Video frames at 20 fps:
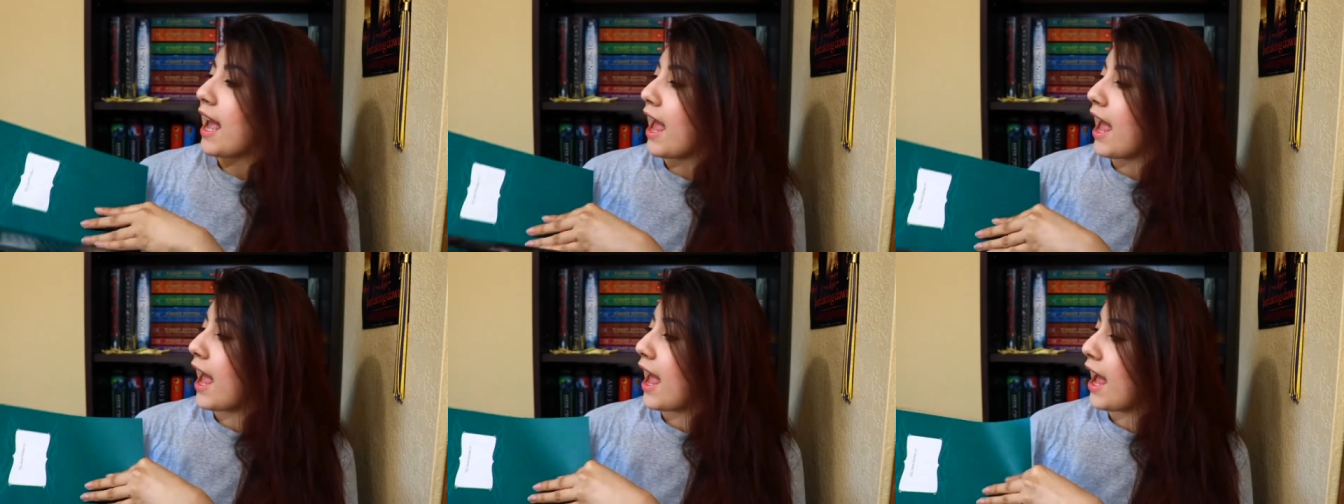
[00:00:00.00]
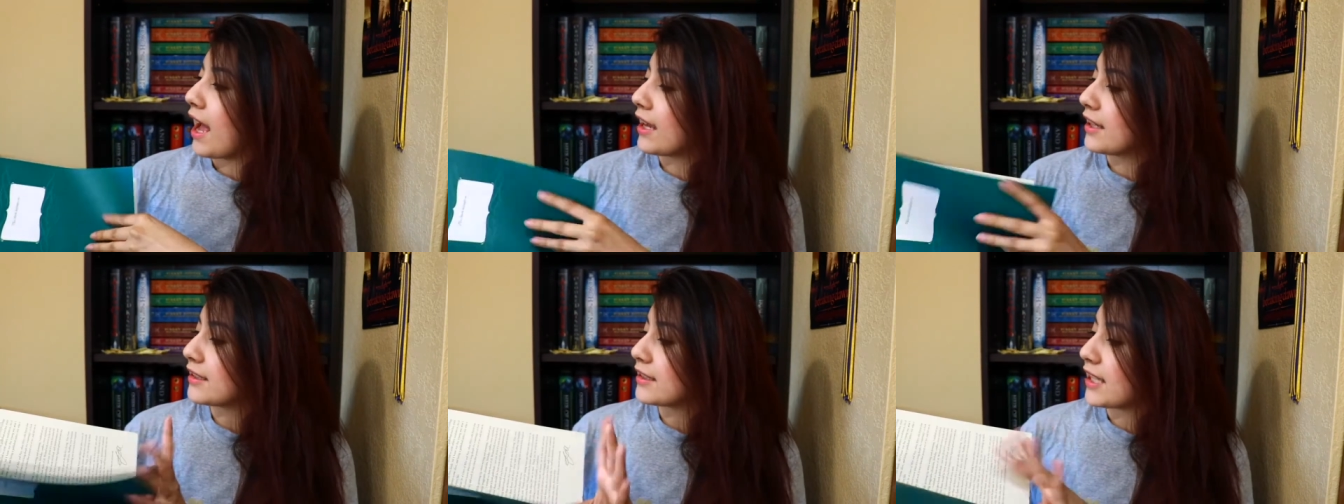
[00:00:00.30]

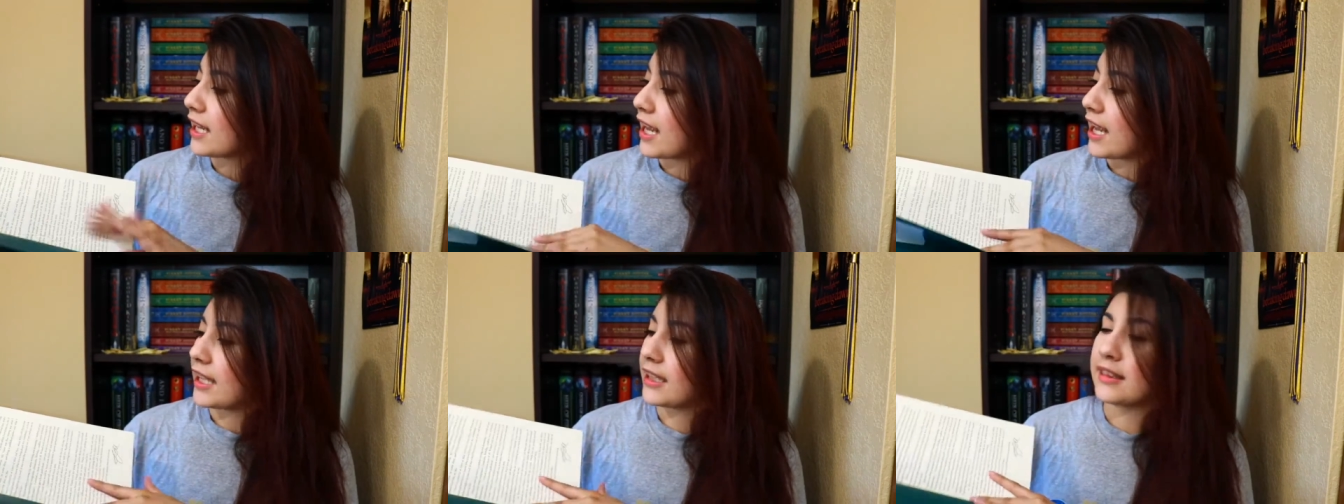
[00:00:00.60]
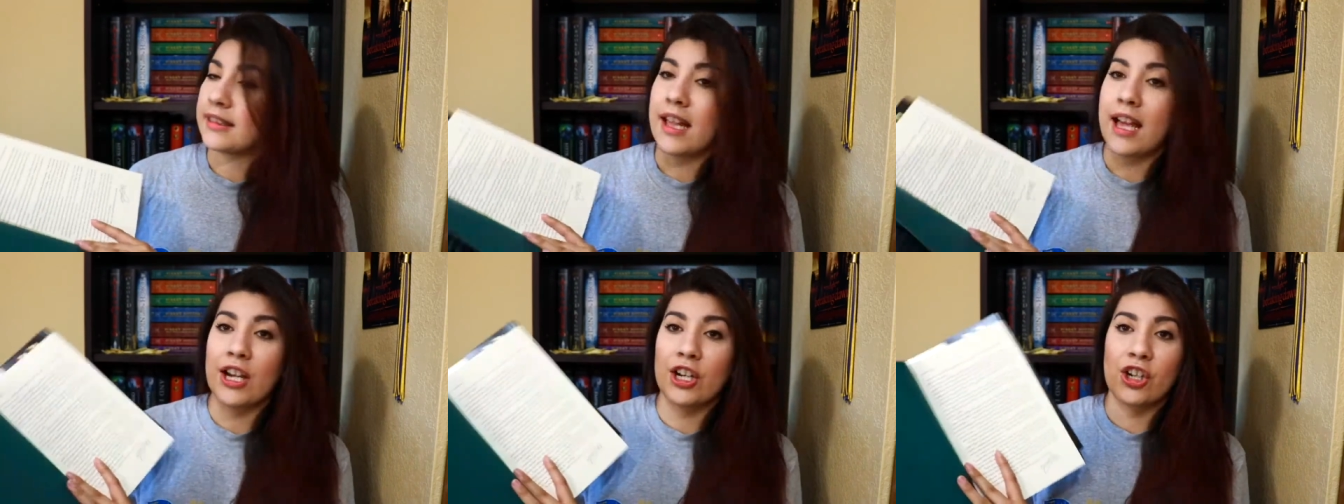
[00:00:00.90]
and a
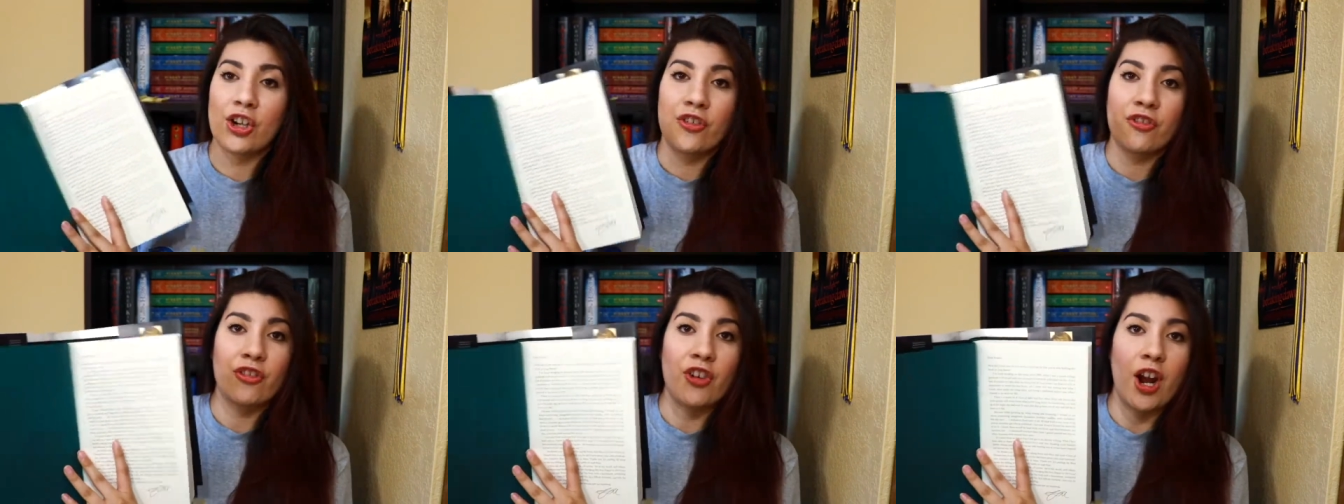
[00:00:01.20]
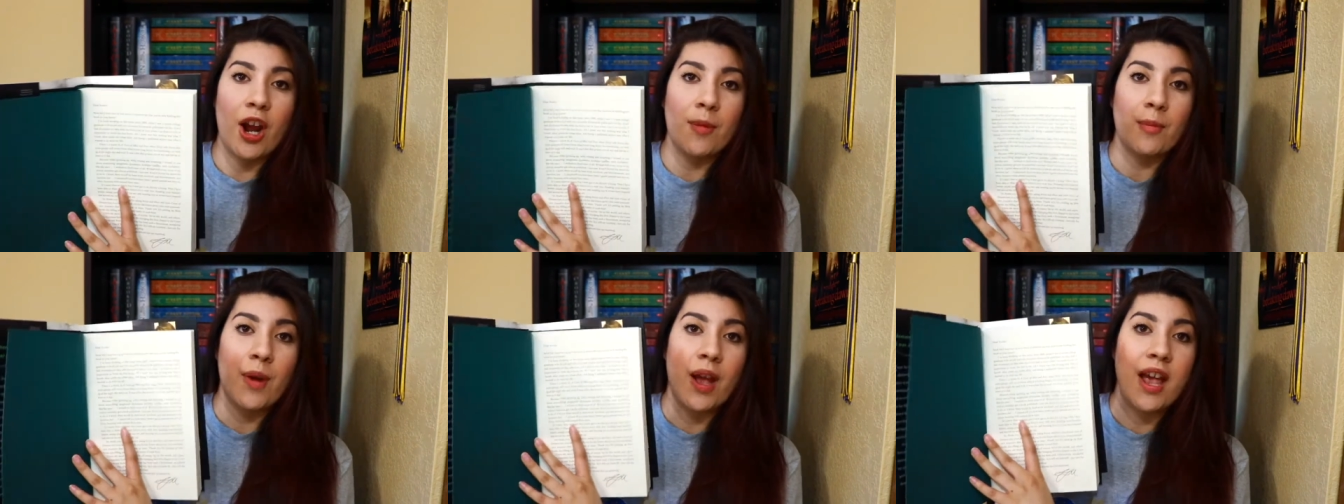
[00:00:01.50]
letter
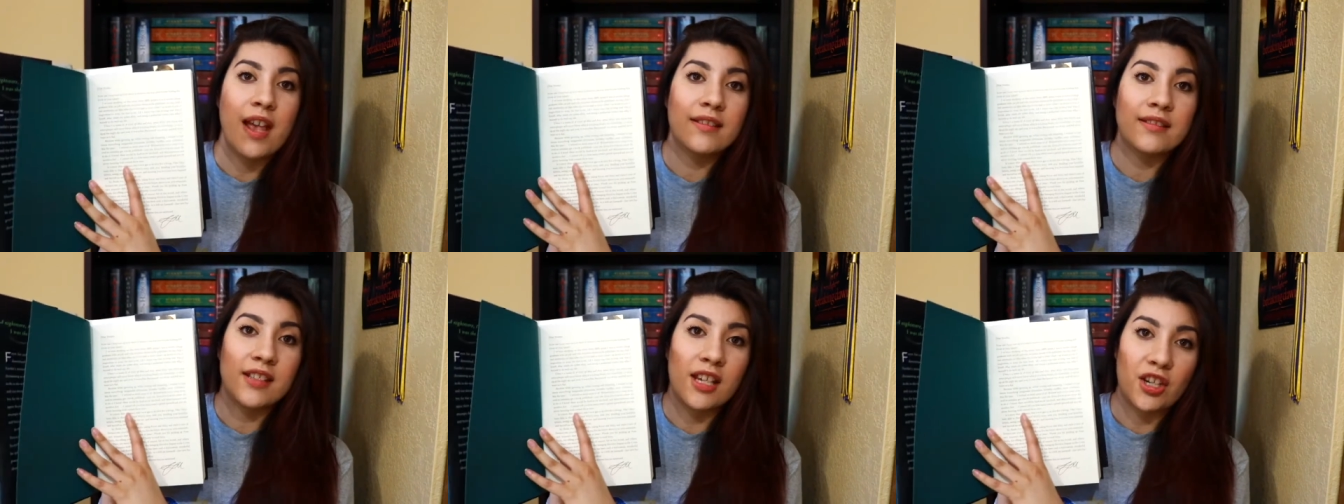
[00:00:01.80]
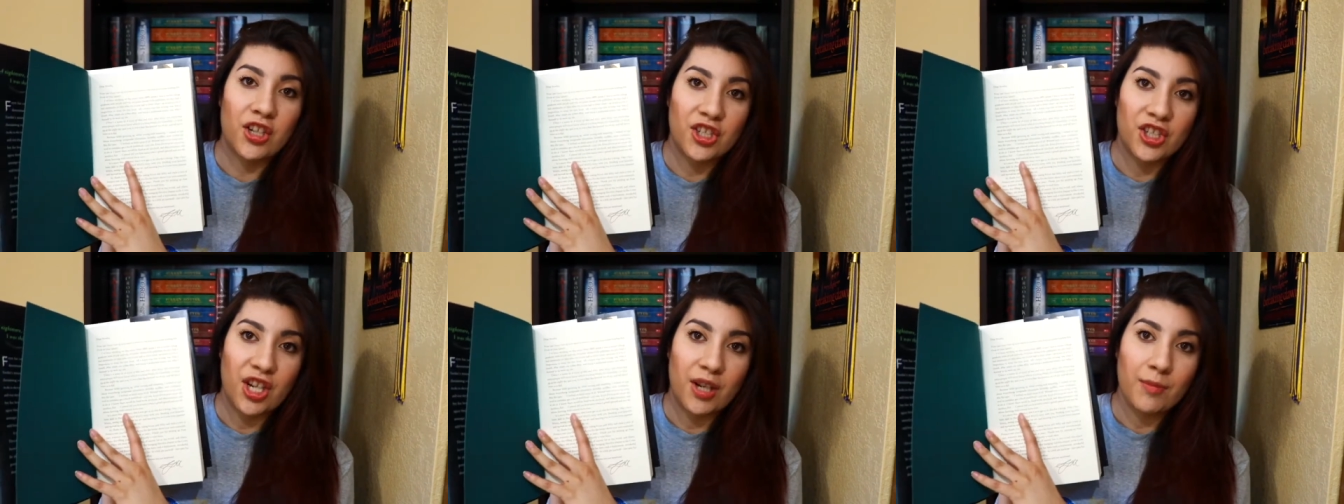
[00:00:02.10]
from
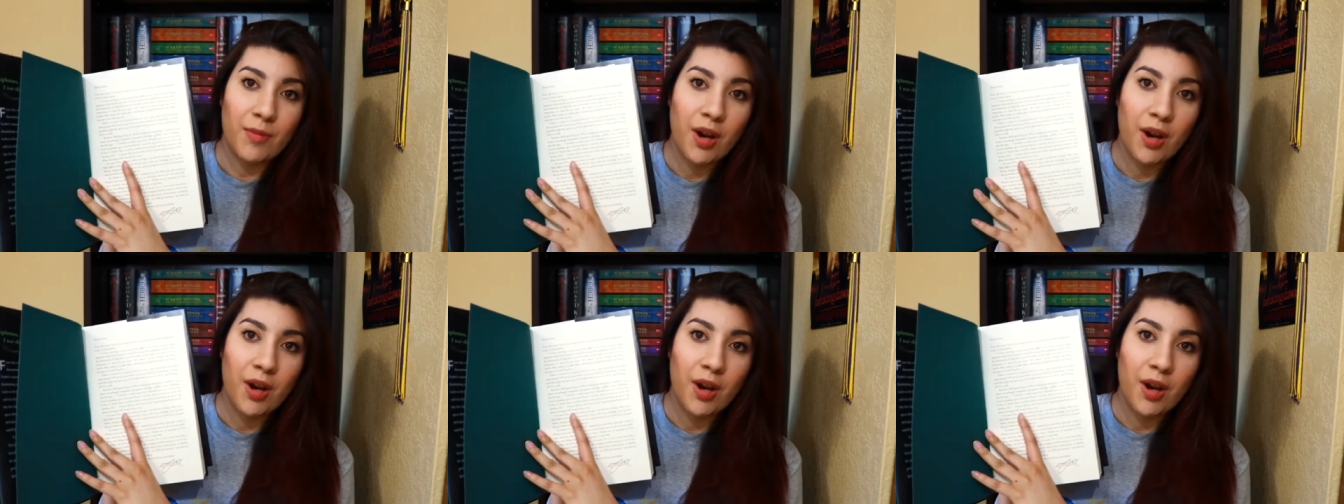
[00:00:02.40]
Sarah J